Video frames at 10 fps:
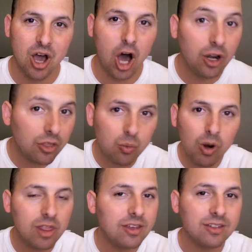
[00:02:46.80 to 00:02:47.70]
Another
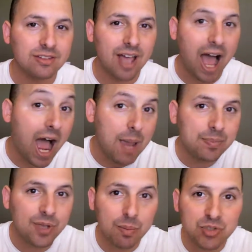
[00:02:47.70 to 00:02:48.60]
one of these
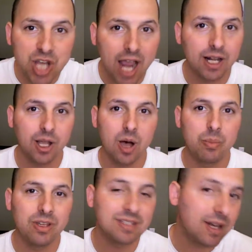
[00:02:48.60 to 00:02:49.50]
hyped up China
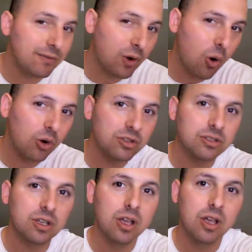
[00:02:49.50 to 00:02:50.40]
companies. And of
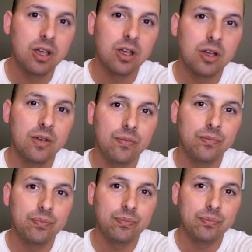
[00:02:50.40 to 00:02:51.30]
course,
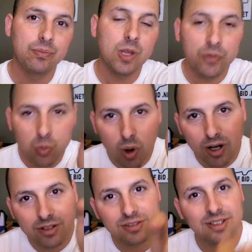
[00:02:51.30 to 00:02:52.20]
if you want
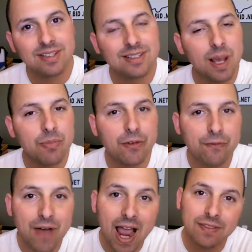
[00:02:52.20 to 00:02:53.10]
to just accept the
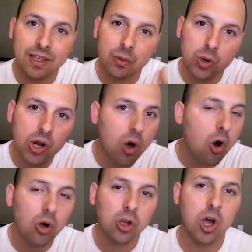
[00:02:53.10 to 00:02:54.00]
fact that we
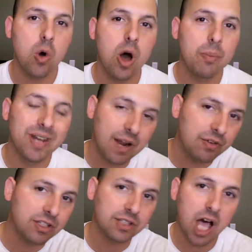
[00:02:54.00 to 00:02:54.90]
all go up and
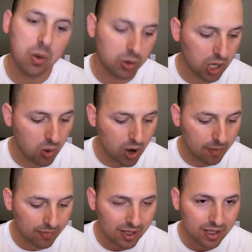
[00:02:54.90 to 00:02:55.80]
every stock will go
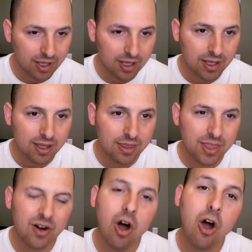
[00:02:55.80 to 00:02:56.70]
up,
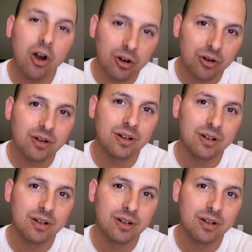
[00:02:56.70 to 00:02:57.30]
there are